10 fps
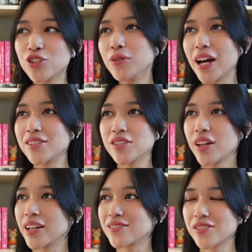so nice to
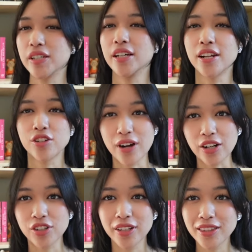like see an
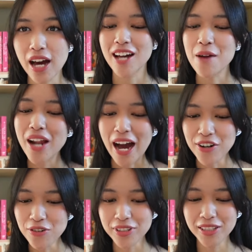interaction like that. I mean, I
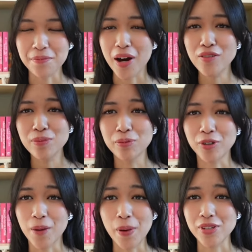don't really mind when people
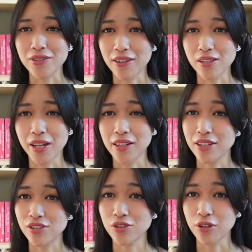come up to talk to me
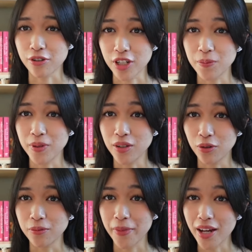unless you're a creepy
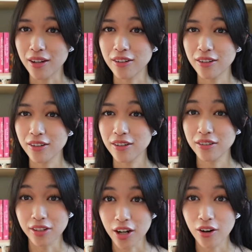old man,
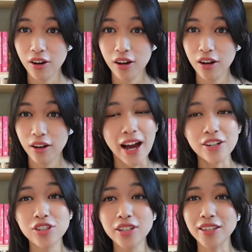you know?
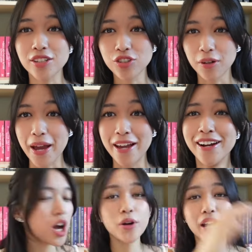Actually, unless you're a man.
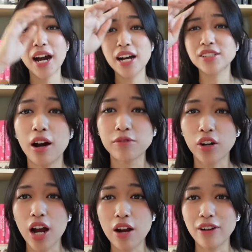Okay, guys, I'm
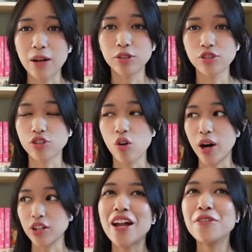sorry. I rambled so
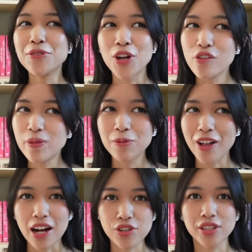much. I don't know if people
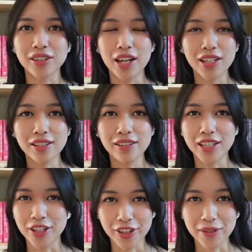actually like
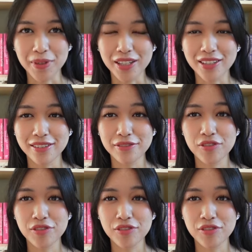hearing me